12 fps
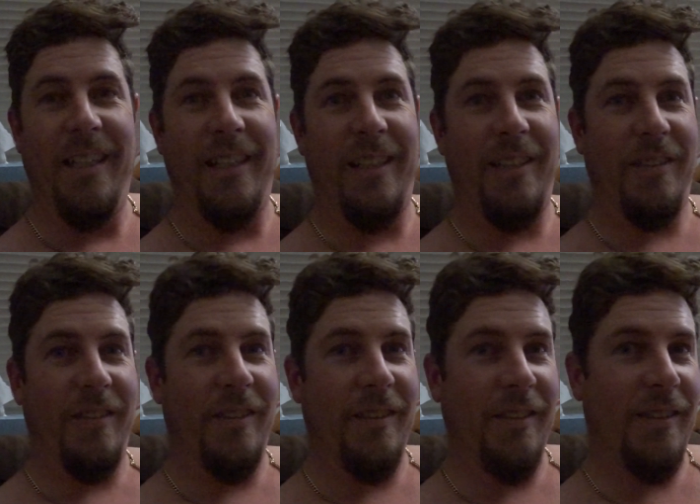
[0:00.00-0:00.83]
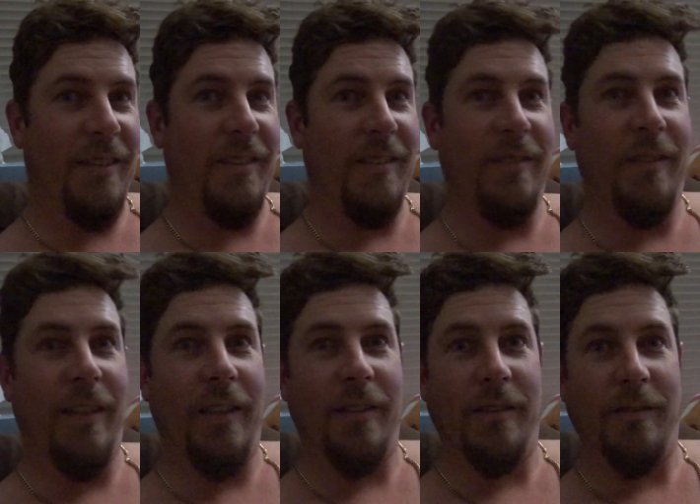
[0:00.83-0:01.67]
Anyways,
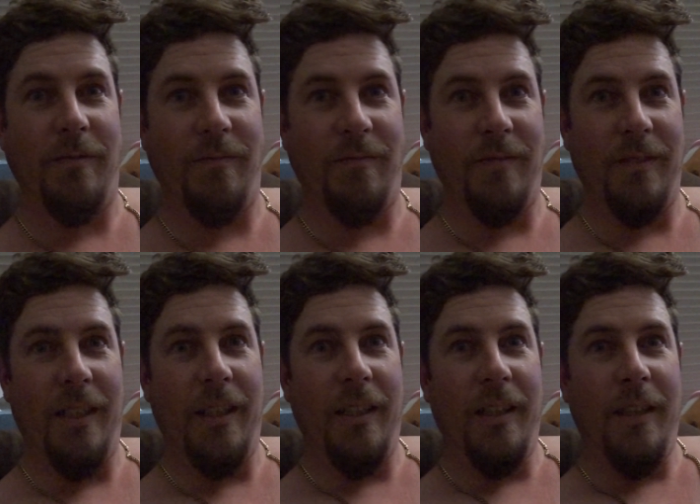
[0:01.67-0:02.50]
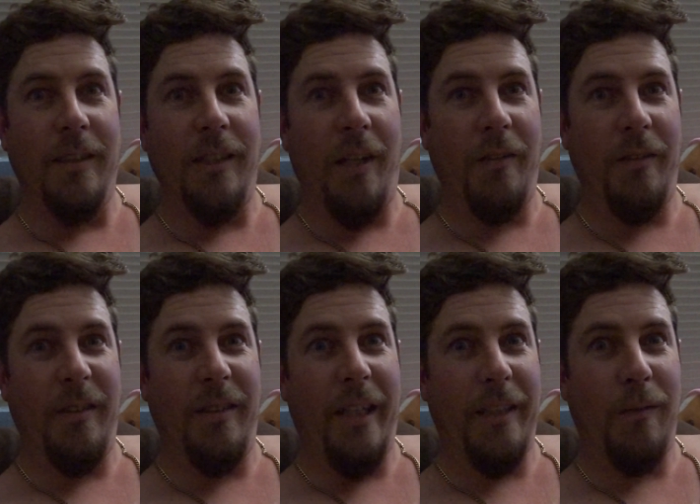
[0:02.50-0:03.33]
yeah.
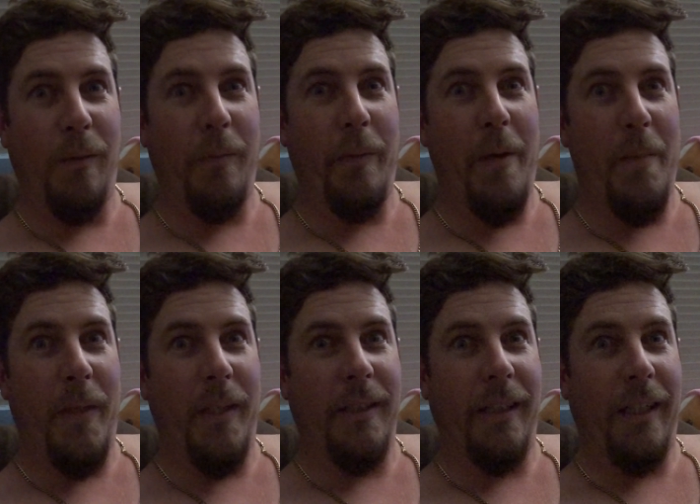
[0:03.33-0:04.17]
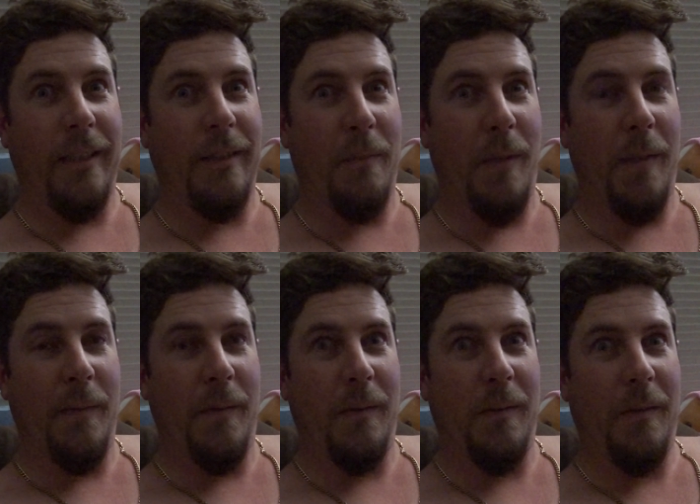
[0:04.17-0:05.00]
So that's what we're binging at the
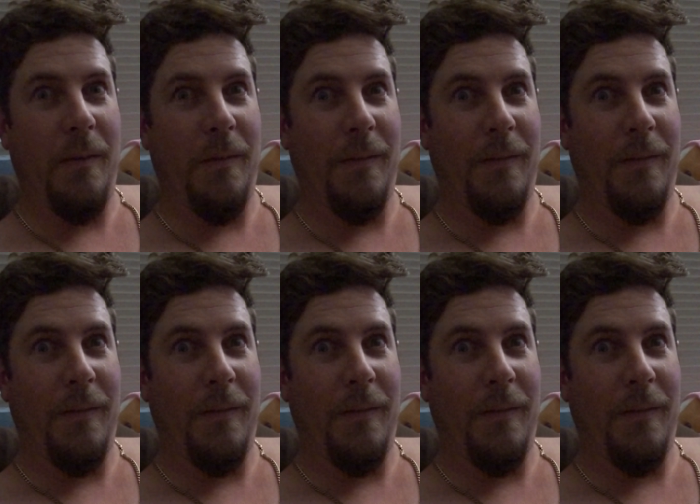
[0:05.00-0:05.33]
moment.